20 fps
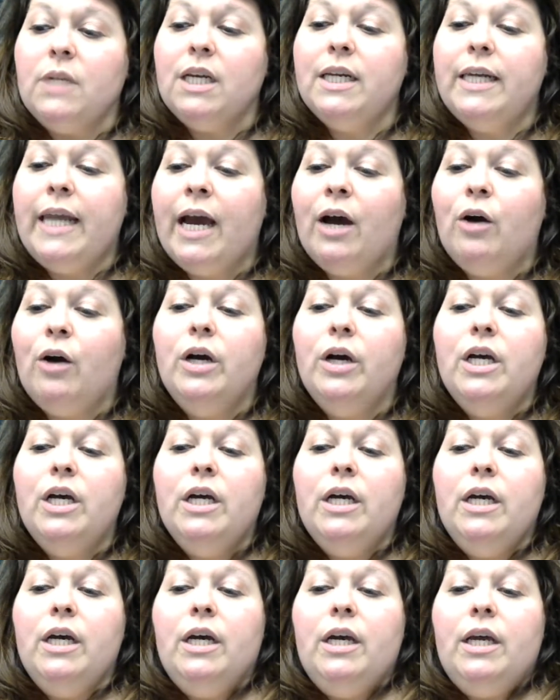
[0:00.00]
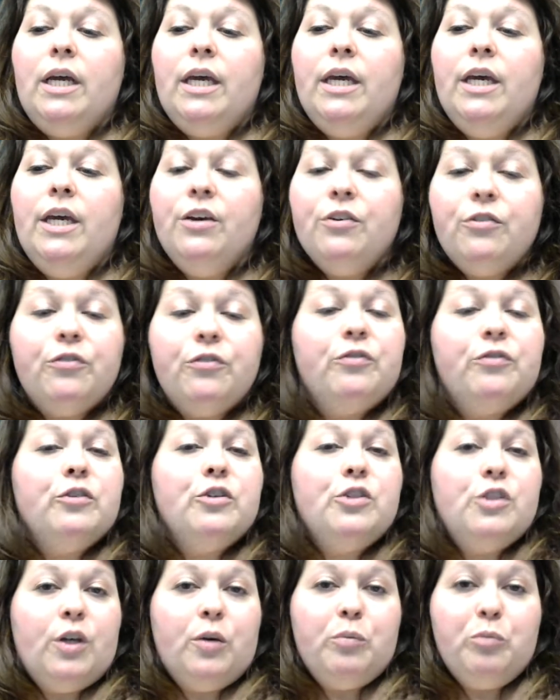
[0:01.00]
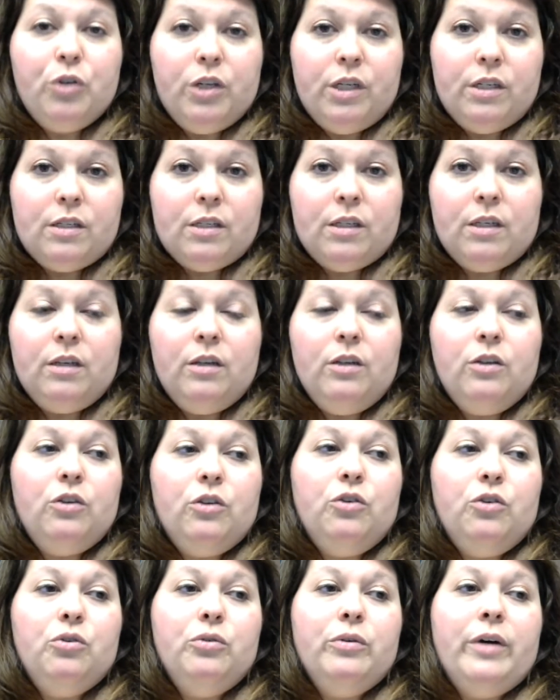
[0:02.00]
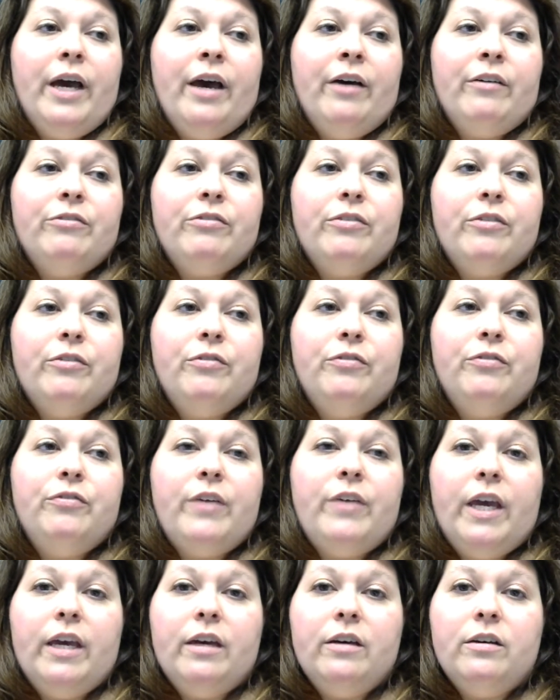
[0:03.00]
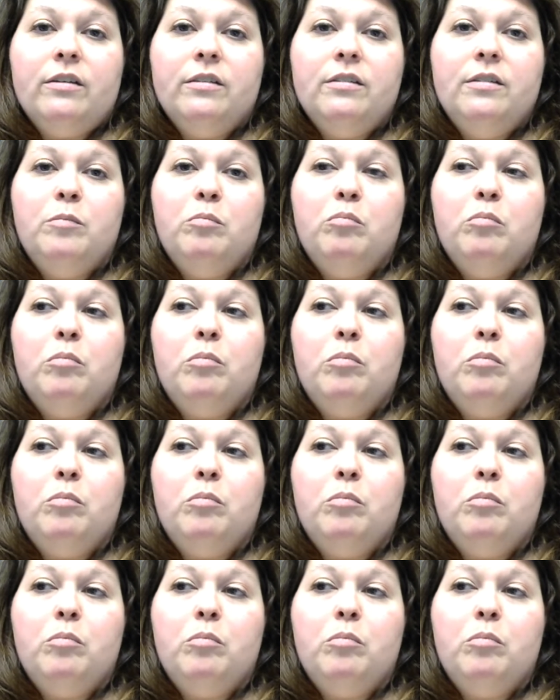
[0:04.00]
Now, if for some reason you have failed